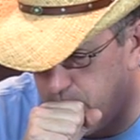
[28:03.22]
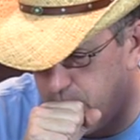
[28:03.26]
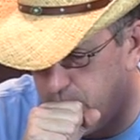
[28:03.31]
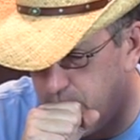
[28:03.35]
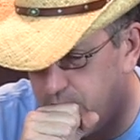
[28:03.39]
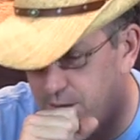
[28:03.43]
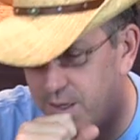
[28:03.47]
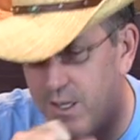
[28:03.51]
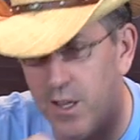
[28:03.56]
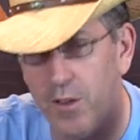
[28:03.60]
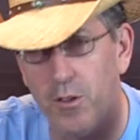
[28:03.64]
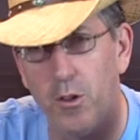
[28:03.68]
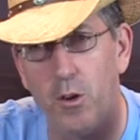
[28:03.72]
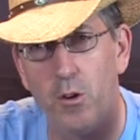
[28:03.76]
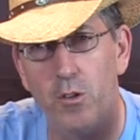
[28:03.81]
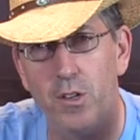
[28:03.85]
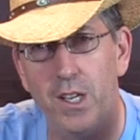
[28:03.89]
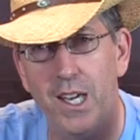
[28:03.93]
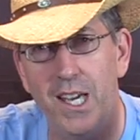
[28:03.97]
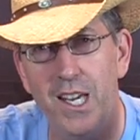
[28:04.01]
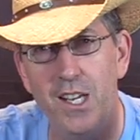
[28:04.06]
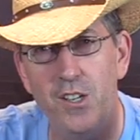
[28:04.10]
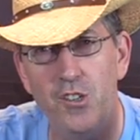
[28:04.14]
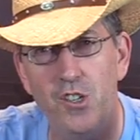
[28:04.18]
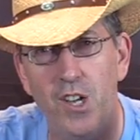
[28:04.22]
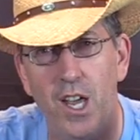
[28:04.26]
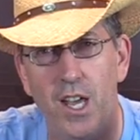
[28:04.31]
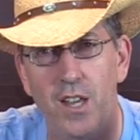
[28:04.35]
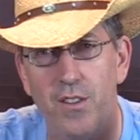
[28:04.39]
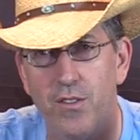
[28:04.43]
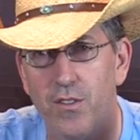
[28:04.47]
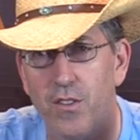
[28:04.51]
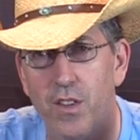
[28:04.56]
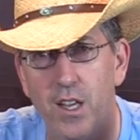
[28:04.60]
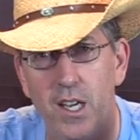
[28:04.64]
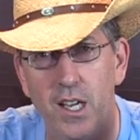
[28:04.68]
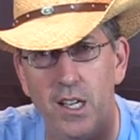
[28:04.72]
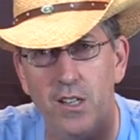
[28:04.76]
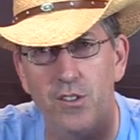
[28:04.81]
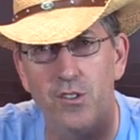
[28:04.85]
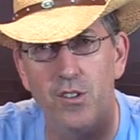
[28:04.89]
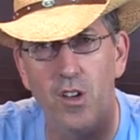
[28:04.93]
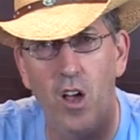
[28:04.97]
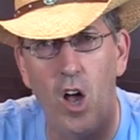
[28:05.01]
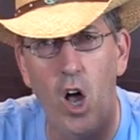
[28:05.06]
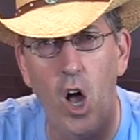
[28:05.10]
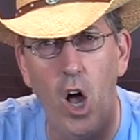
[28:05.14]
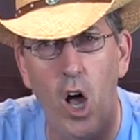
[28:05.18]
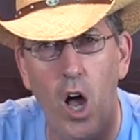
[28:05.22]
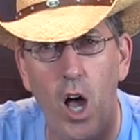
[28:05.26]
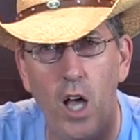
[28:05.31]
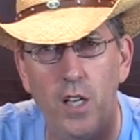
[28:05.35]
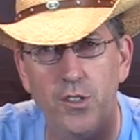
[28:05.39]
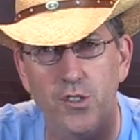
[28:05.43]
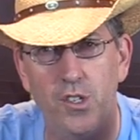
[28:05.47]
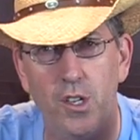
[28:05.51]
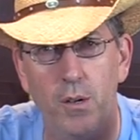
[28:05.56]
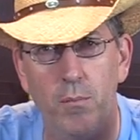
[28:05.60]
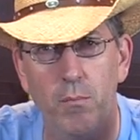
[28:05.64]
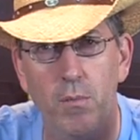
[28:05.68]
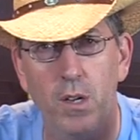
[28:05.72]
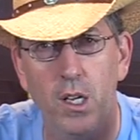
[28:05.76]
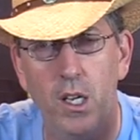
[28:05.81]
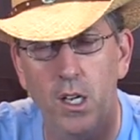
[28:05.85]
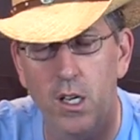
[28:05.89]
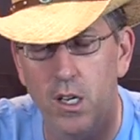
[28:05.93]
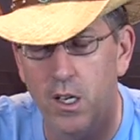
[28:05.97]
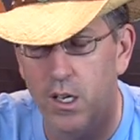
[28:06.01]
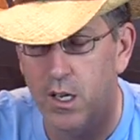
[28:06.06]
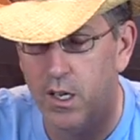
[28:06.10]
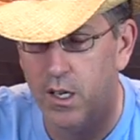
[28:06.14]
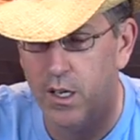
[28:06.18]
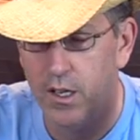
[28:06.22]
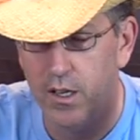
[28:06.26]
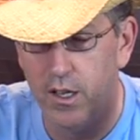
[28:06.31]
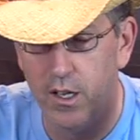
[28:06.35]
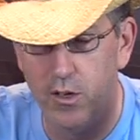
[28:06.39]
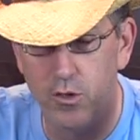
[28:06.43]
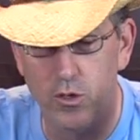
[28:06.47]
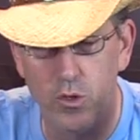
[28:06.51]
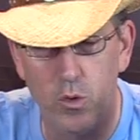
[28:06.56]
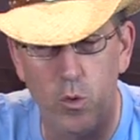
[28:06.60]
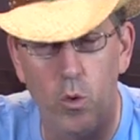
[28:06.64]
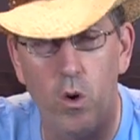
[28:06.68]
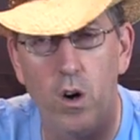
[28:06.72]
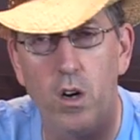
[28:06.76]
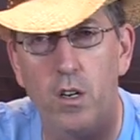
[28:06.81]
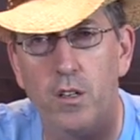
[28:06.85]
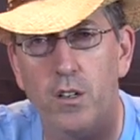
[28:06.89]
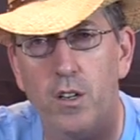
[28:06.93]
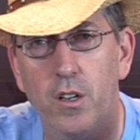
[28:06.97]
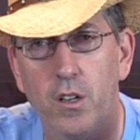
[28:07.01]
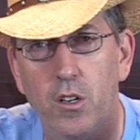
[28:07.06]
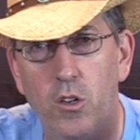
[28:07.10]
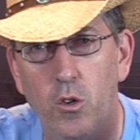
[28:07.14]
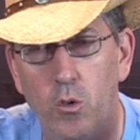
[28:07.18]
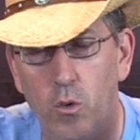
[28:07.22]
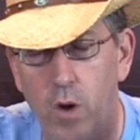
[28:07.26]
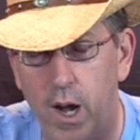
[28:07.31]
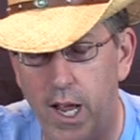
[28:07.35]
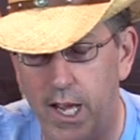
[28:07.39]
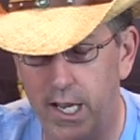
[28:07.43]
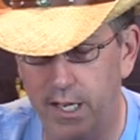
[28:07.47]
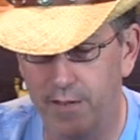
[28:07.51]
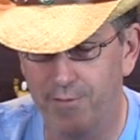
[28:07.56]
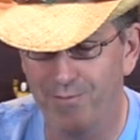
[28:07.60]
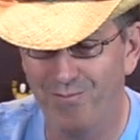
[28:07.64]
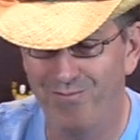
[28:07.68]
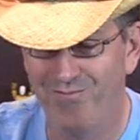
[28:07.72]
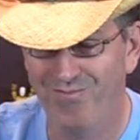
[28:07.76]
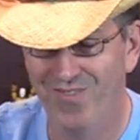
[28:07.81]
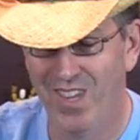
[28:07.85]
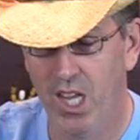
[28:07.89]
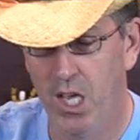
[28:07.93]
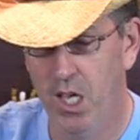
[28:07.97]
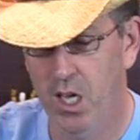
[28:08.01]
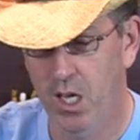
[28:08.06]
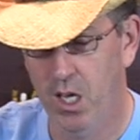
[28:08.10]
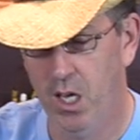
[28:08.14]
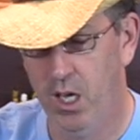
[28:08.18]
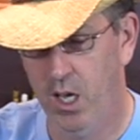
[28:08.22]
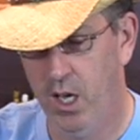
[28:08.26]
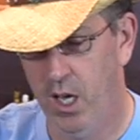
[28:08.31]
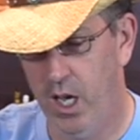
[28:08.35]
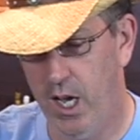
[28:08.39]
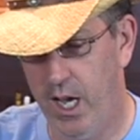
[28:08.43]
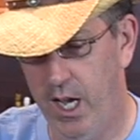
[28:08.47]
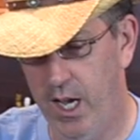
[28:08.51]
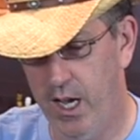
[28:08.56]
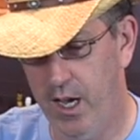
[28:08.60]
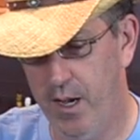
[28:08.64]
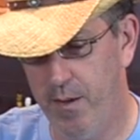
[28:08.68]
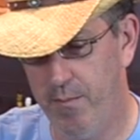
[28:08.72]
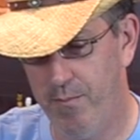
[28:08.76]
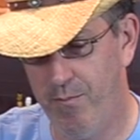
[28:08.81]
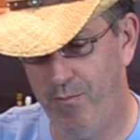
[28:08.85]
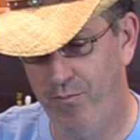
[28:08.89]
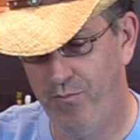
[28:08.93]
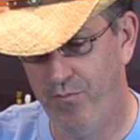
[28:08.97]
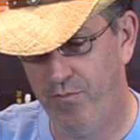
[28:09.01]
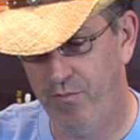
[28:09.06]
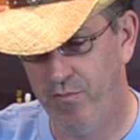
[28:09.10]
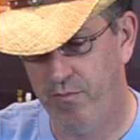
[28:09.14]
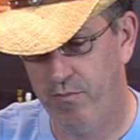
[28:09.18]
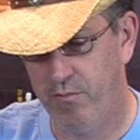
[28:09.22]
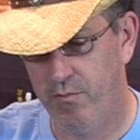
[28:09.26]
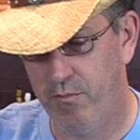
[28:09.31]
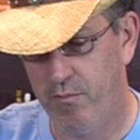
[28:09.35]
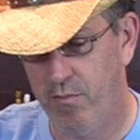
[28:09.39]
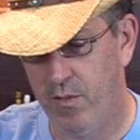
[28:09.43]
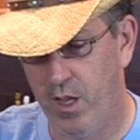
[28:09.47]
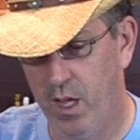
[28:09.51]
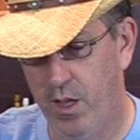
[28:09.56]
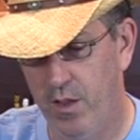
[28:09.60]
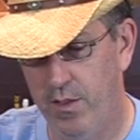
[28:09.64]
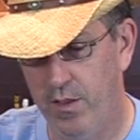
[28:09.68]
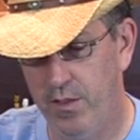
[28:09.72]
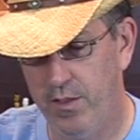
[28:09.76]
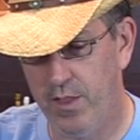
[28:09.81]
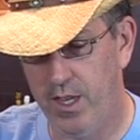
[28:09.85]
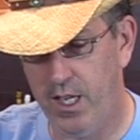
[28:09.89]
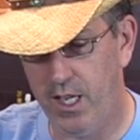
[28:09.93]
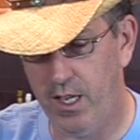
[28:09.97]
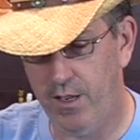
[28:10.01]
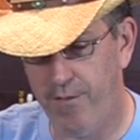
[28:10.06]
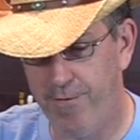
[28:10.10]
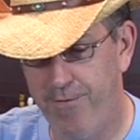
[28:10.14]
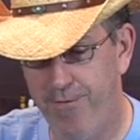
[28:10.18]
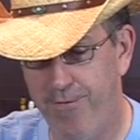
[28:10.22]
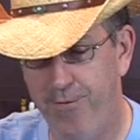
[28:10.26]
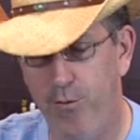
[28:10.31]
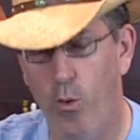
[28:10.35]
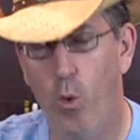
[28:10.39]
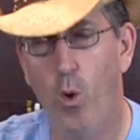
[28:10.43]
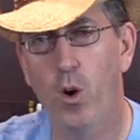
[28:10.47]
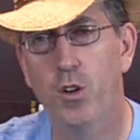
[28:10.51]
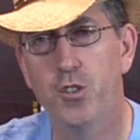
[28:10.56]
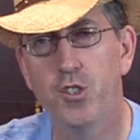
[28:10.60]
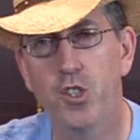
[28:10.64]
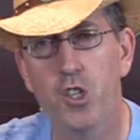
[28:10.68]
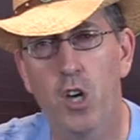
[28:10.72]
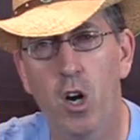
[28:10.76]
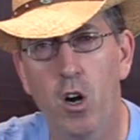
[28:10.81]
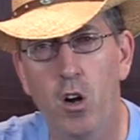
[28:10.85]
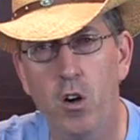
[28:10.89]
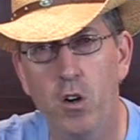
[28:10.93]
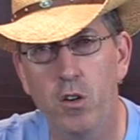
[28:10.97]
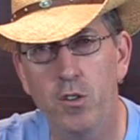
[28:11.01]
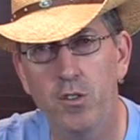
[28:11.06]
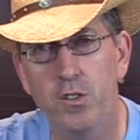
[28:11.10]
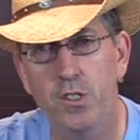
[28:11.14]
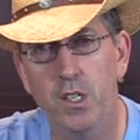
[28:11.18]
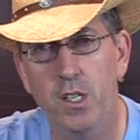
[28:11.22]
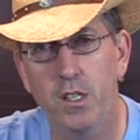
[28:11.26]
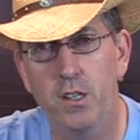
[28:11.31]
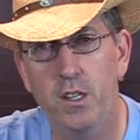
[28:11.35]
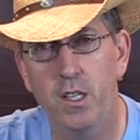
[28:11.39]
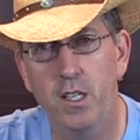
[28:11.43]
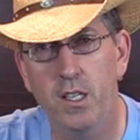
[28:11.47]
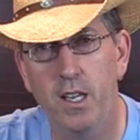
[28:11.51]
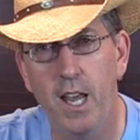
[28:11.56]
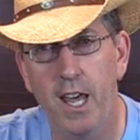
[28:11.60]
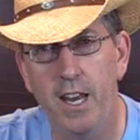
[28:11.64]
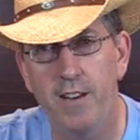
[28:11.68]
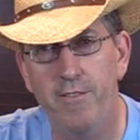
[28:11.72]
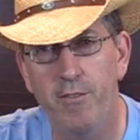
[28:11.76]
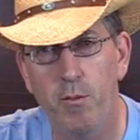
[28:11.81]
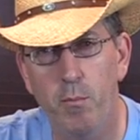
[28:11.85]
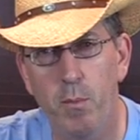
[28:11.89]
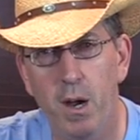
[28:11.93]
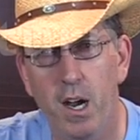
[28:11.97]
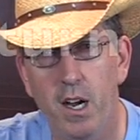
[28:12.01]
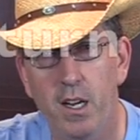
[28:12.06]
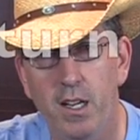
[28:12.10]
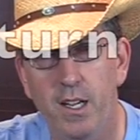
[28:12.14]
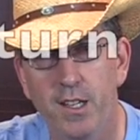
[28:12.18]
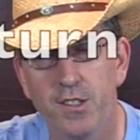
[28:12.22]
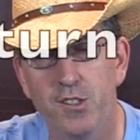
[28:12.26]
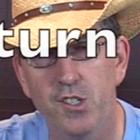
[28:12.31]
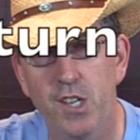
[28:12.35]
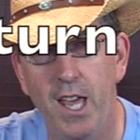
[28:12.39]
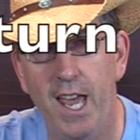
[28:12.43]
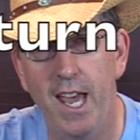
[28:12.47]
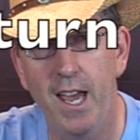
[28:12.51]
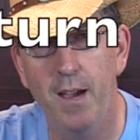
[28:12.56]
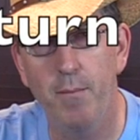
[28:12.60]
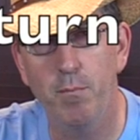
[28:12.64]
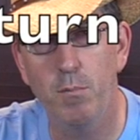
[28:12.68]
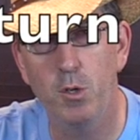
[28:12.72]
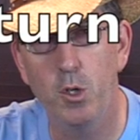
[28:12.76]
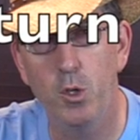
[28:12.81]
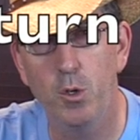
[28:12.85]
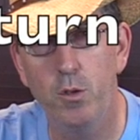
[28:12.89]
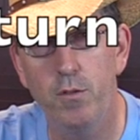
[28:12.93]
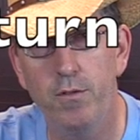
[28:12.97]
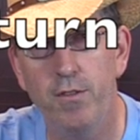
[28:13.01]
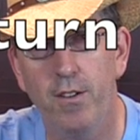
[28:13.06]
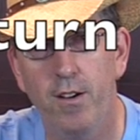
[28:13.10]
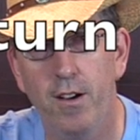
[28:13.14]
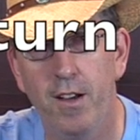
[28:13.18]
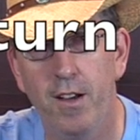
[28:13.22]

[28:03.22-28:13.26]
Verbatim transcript: the little keychain things. Awesome. Those worked great. Um, the four turns that the Native Americans can't move,